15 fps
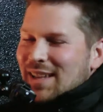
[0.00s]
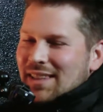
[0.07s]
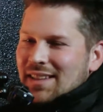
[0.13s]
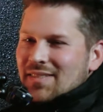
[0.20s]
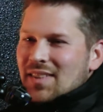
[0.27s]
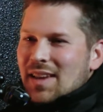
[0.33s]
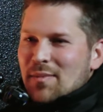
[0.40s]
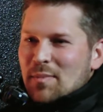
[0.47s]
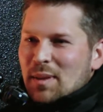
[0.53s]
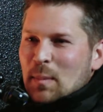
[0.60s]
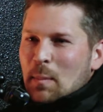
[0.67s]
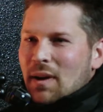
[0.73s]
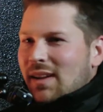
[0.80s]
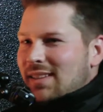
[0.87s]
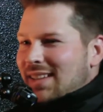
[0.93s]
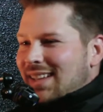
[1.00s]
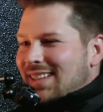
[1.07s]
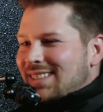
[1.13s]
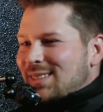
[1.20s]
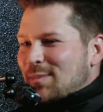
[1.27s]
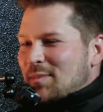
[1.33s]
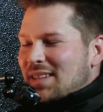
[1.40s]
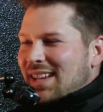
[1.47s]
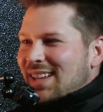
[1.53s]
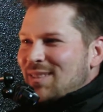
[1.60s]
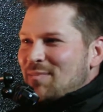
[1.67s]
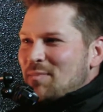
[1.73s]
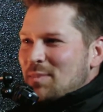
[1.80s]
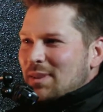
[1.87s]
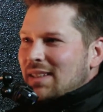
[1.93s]
love to have him on the podcast
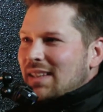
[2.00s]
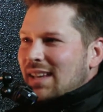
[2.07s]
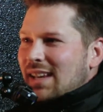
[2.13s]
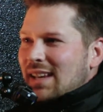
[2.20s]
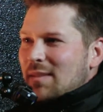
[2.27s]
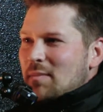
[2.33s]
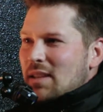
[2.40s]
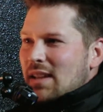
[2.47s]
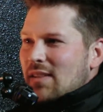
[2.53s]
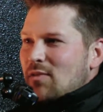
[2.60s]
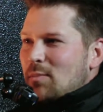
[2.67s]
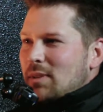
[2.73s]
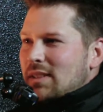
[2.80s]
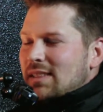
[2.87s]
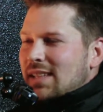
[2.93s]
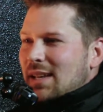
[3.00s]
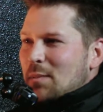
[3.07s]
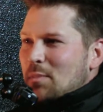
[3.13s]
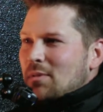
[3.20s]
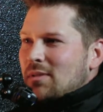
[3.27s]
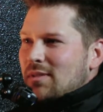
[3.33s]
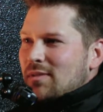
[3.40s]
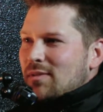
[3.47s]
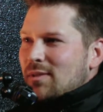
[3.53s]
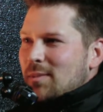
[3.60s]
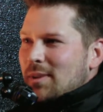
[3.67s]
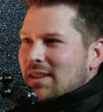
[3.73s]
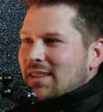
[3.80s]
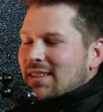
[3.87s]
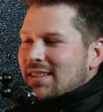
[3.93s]
sometime. Yeah. But yeah, I mean, everybody's kind of pulling for him
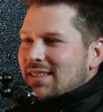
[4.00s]
out here.